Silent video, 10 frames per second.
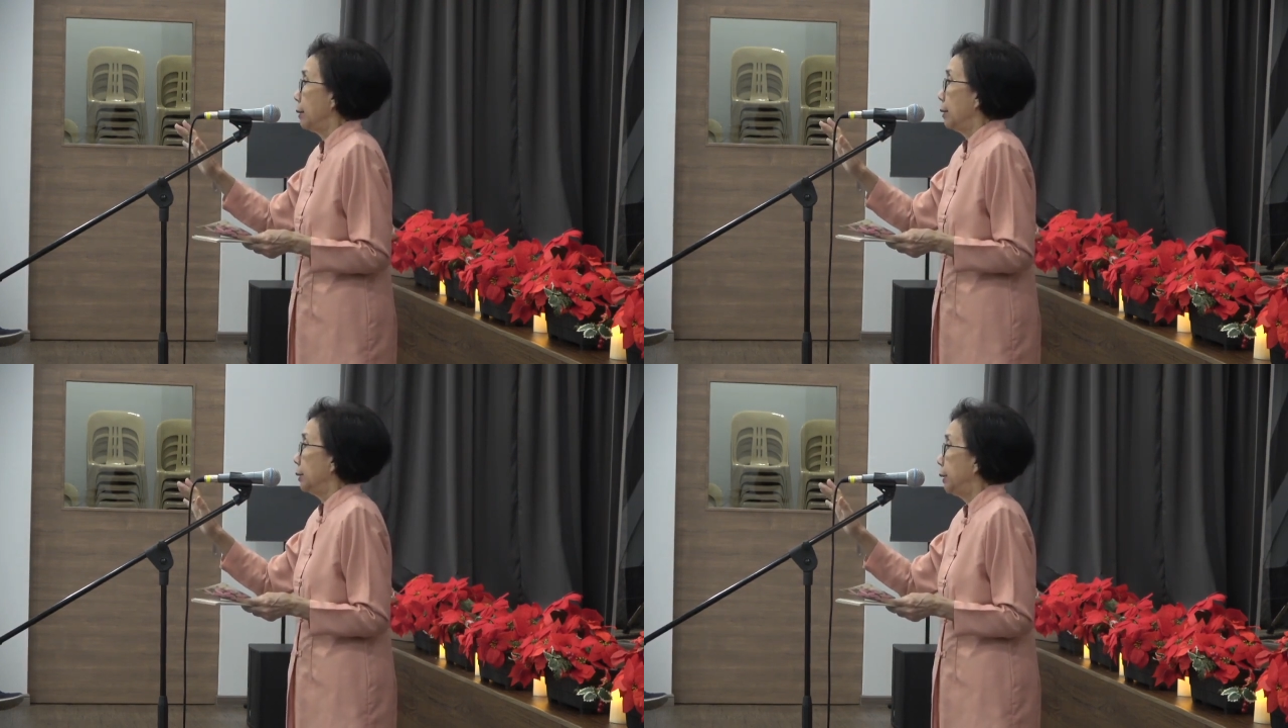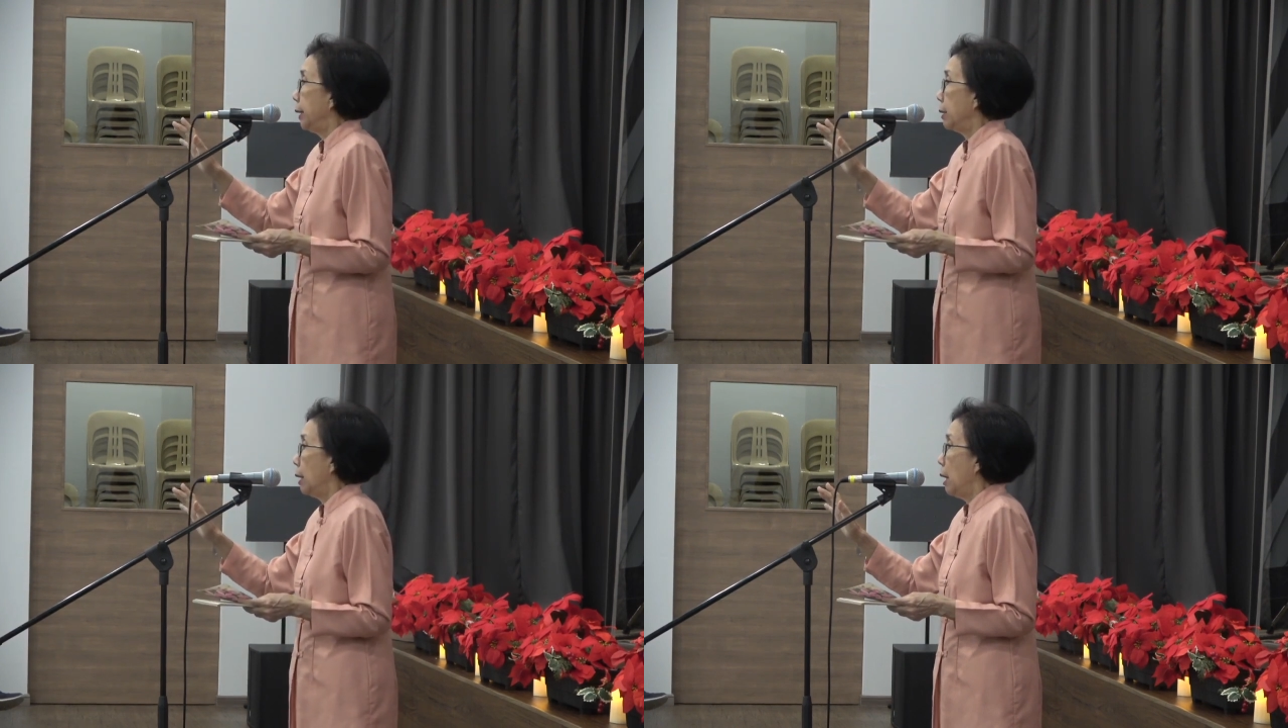said,
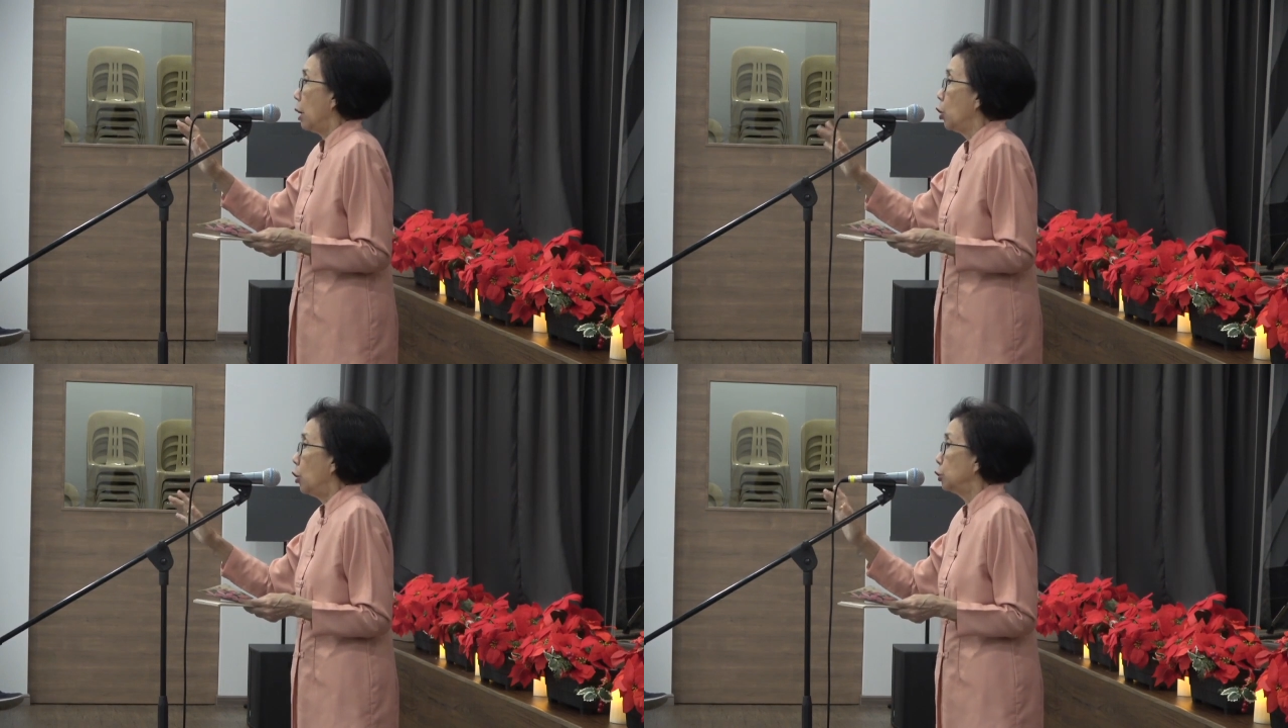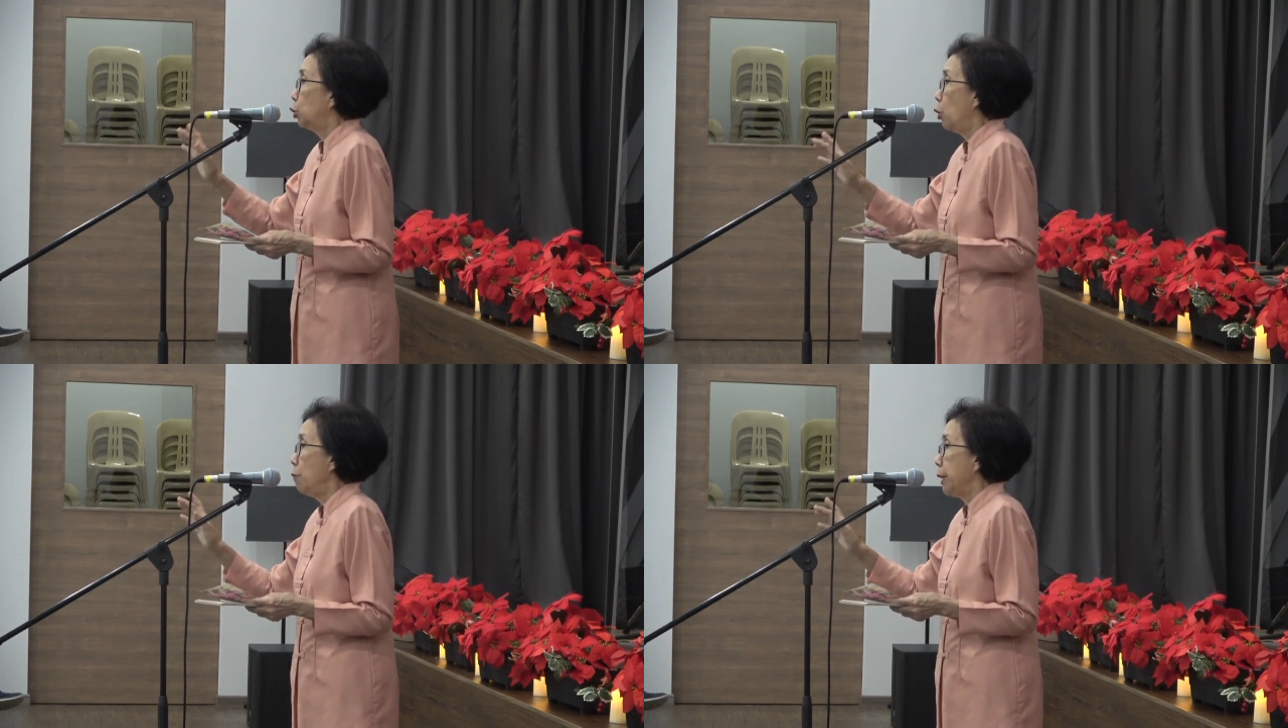God
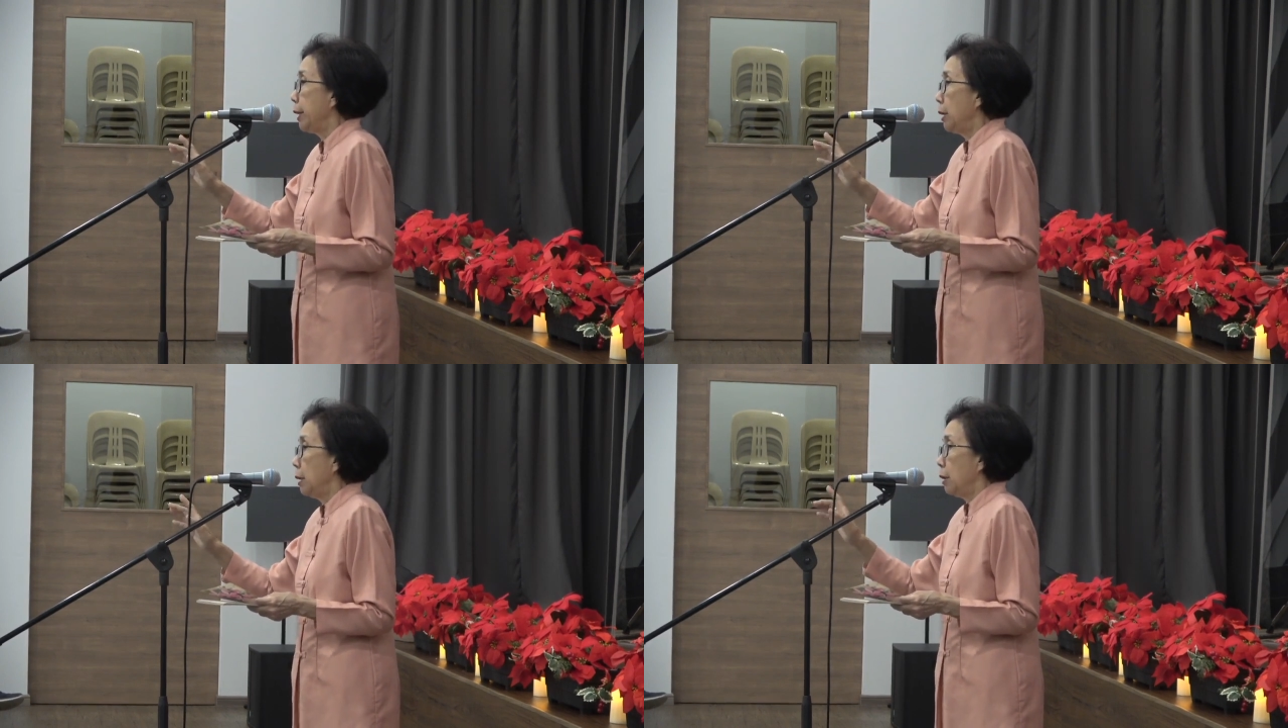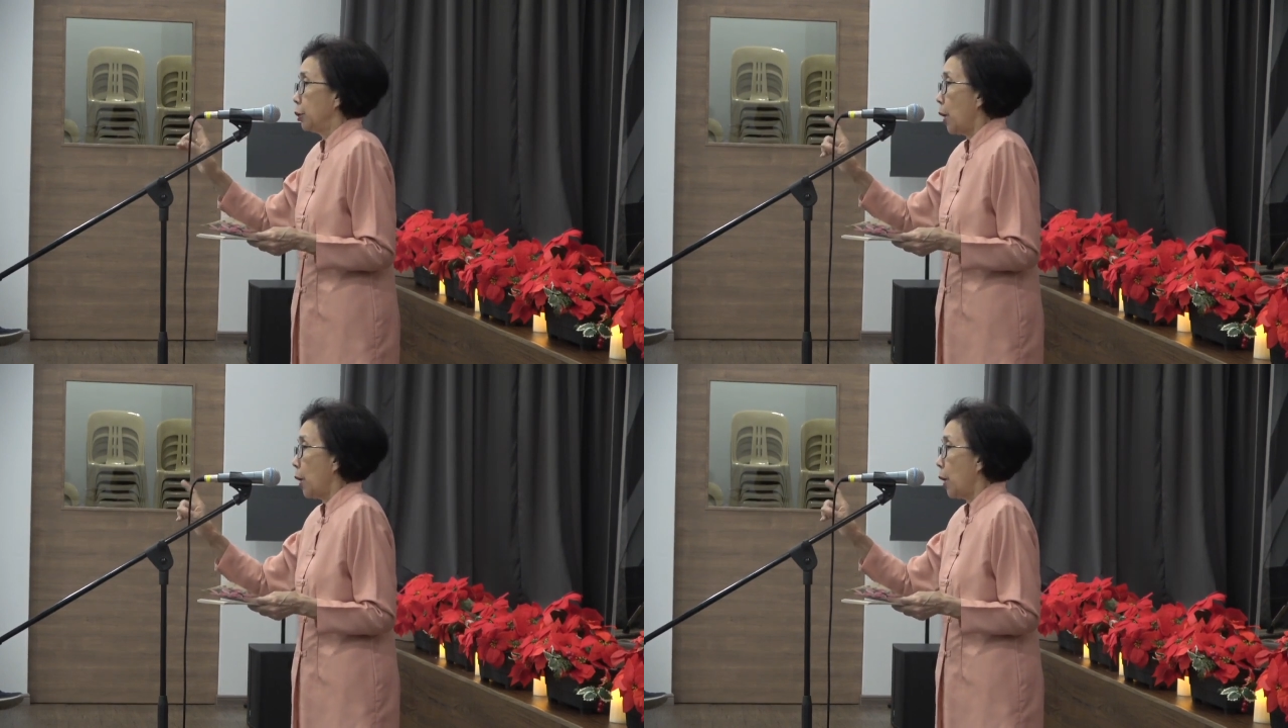told me to